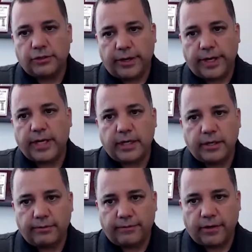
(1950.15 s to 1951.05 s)
Training
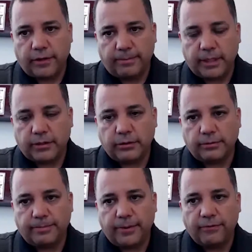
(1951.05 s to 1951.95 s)
in the
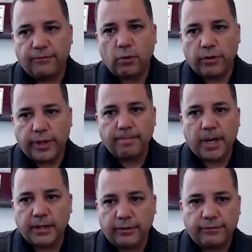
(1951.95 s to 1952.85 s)
fundamentals before they
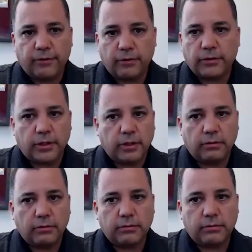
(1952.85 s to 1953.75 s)
buy their first
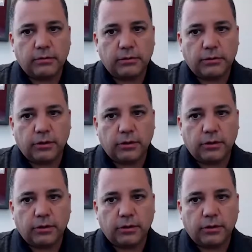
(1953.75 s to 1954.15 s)
note. So